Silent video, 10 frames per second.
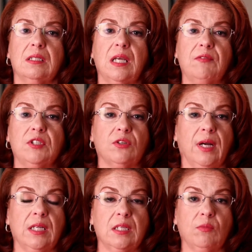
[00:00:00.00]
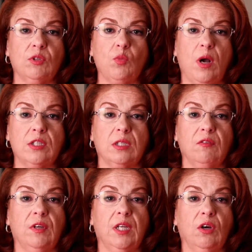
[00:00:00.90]
David's grandson was watching
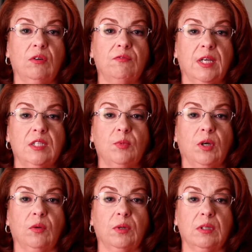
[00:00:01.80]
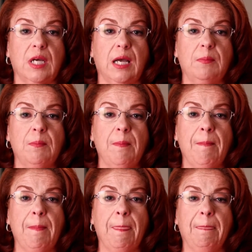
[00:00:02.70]
the video on Facebook in real time,
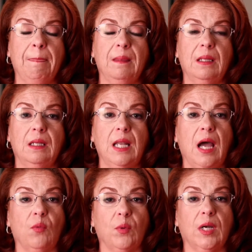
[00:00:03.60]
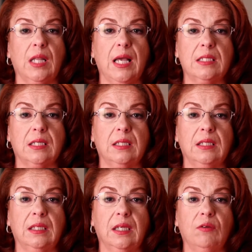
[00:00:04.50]
not
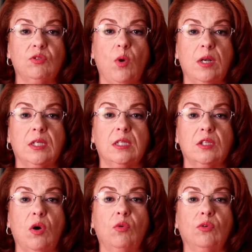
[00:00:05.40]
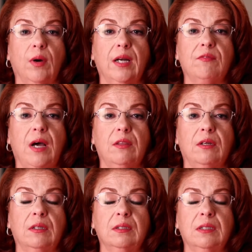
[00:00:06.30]
realizing he was watching his own
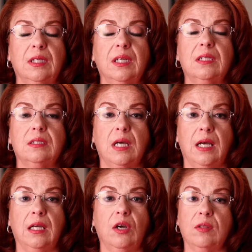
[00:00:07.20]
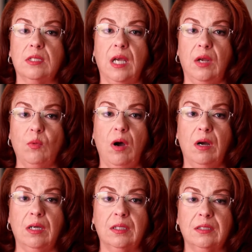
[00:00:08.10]
grandfather dying on the
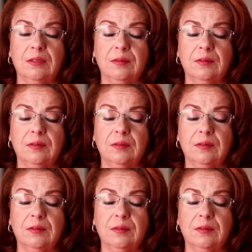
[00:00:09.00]
sidewalk.